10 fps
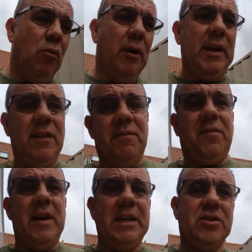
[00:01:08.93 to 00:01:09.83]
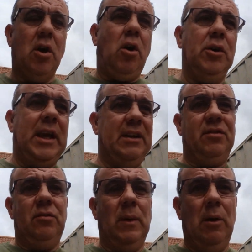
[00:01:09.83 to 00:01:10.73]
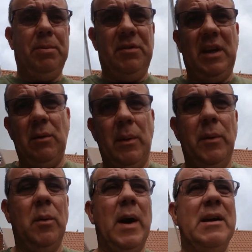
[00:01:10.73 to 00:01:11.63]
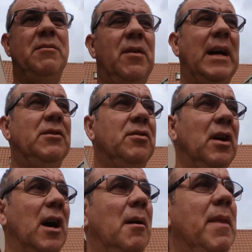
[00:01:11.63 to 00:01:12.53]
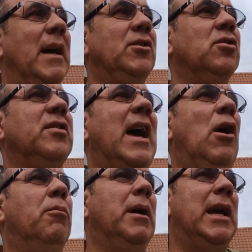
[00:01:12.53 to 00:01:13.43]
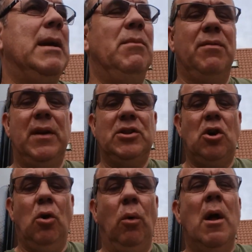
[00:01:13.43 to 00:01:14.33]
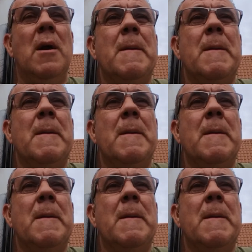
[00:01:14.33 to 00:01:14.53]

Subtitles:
running the fridge on gas as well, particularly when we're away in France. That does help keep the fridge cool.